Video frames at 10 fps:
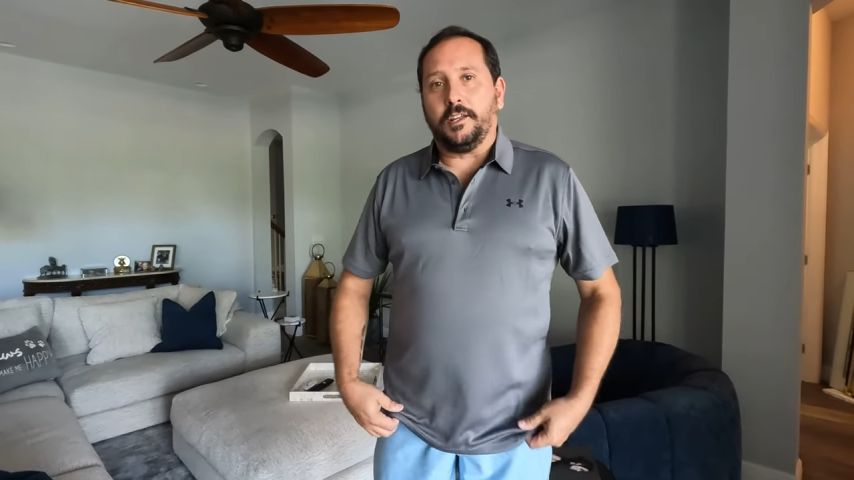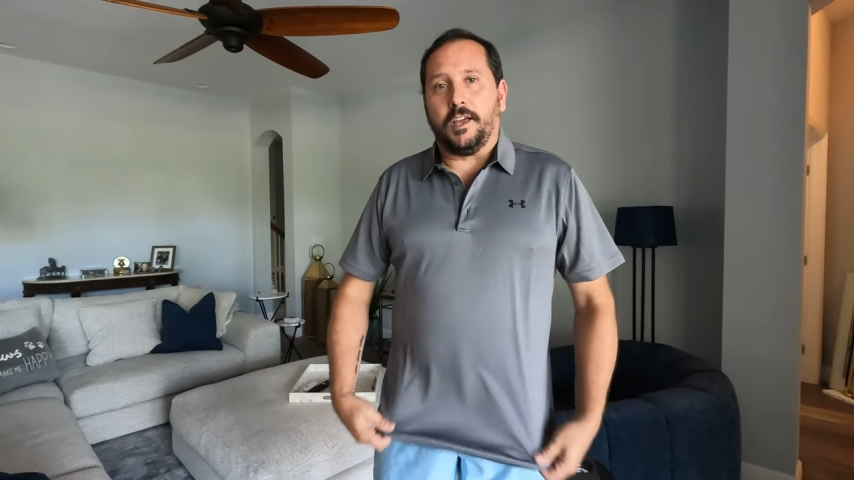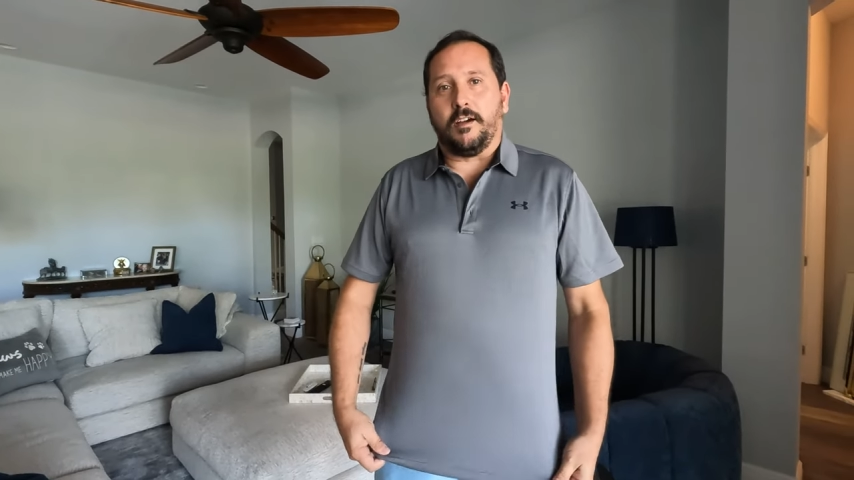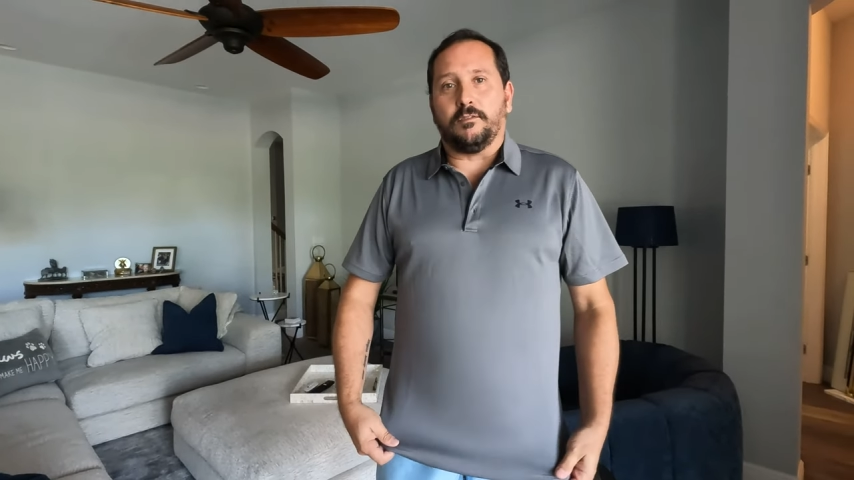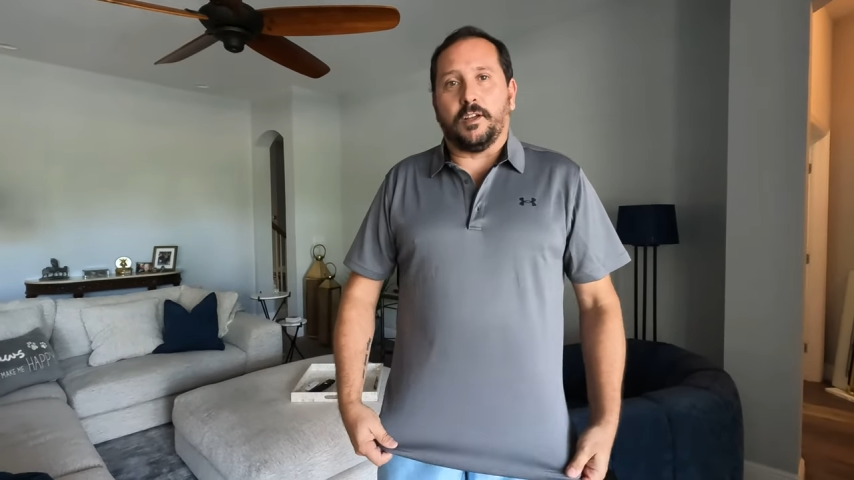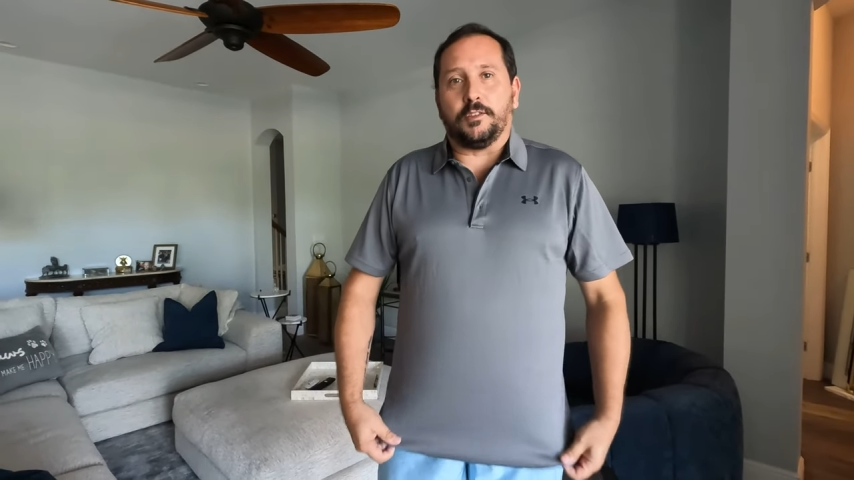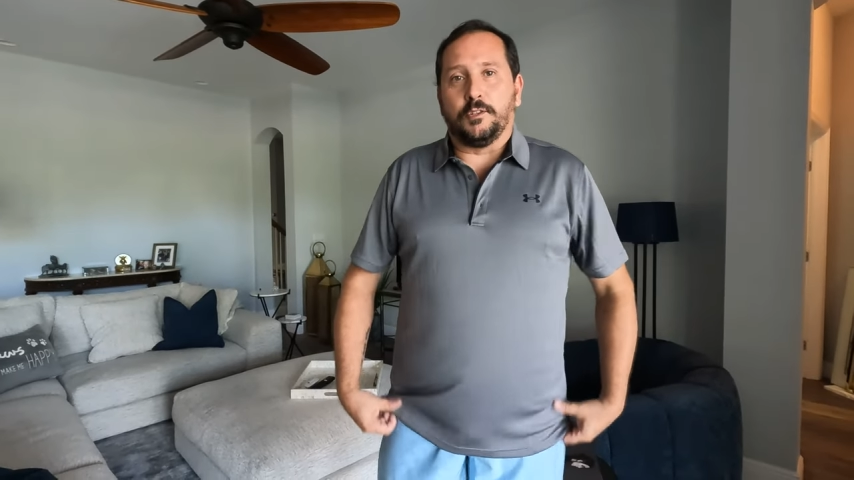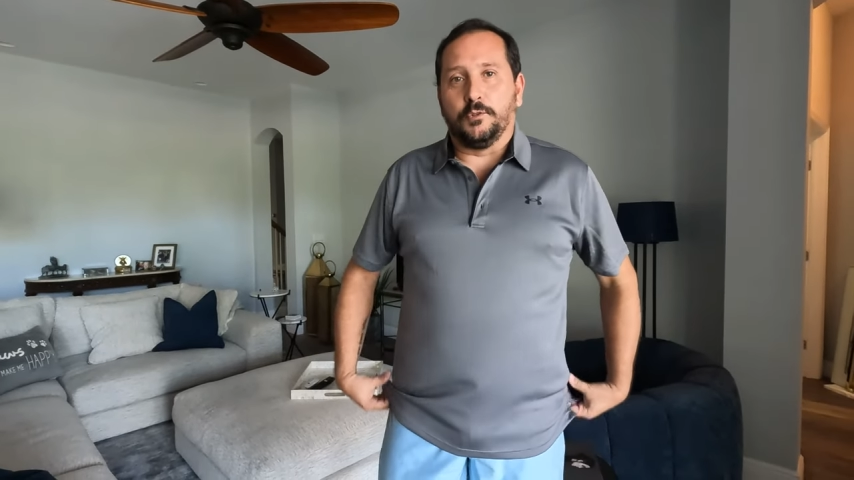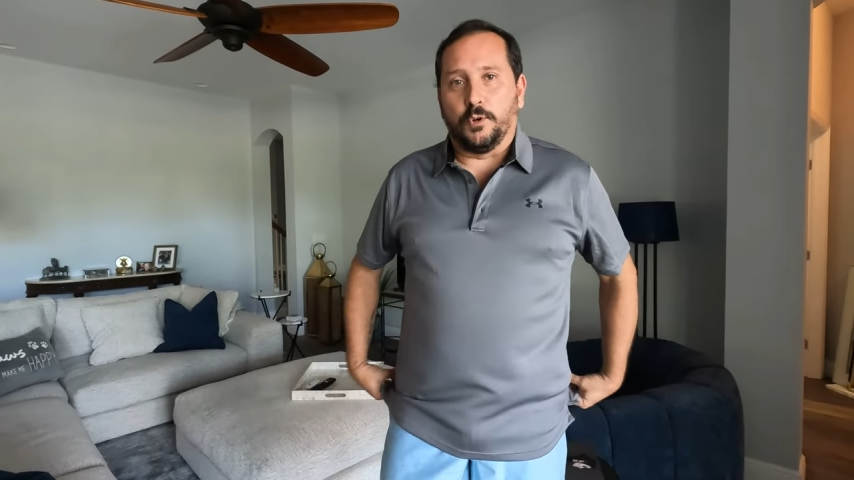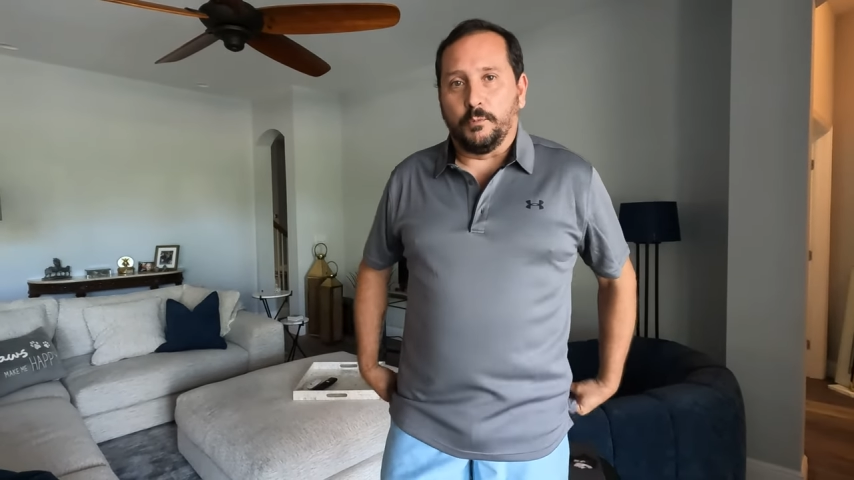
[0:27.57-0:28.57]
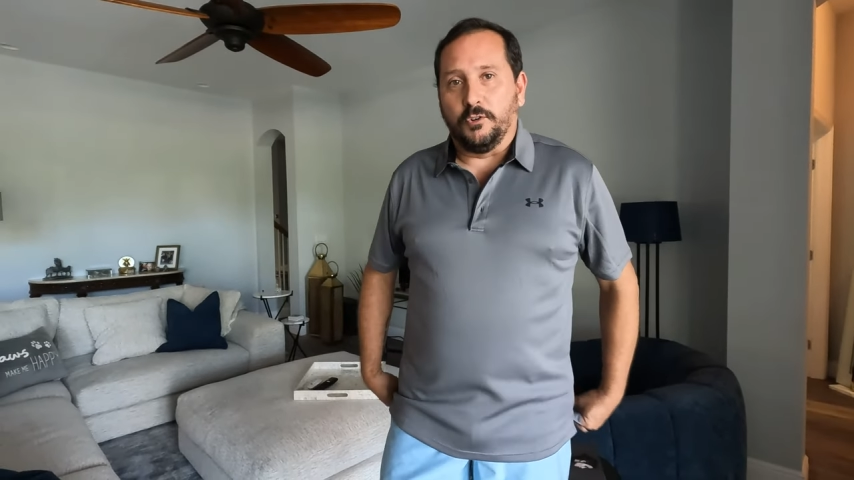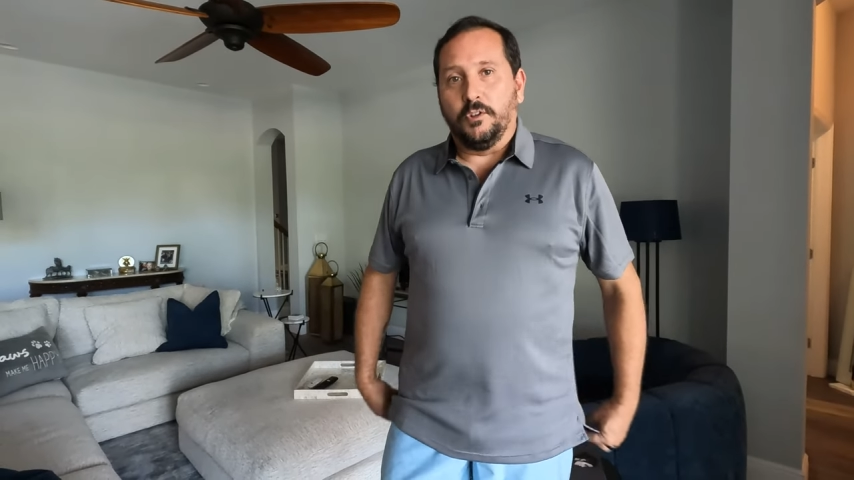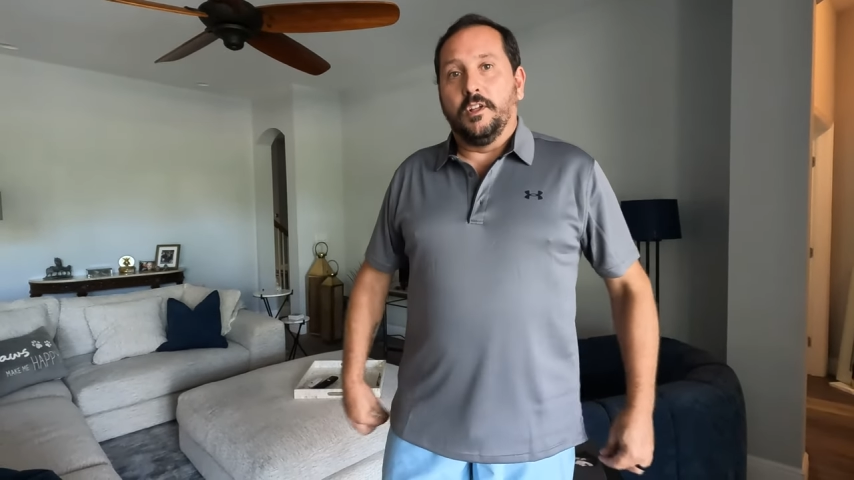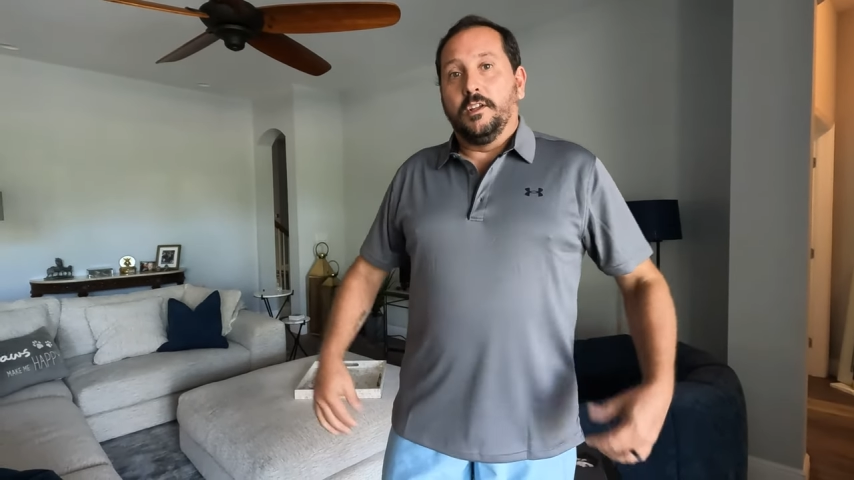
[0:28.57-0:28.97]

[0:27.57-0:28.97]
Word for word: you have like the normal